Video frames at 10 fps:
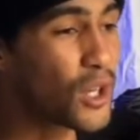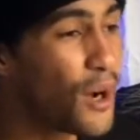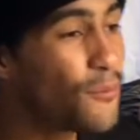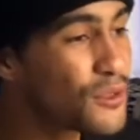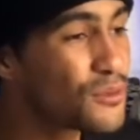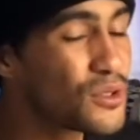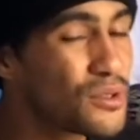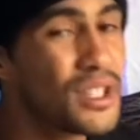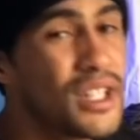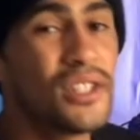
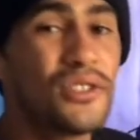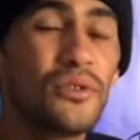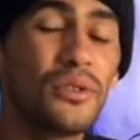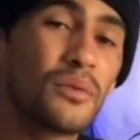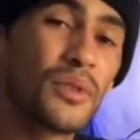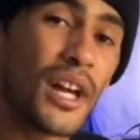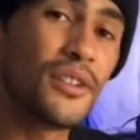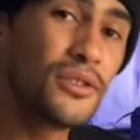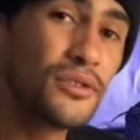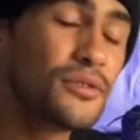comfortable doing what I
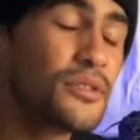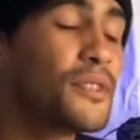do,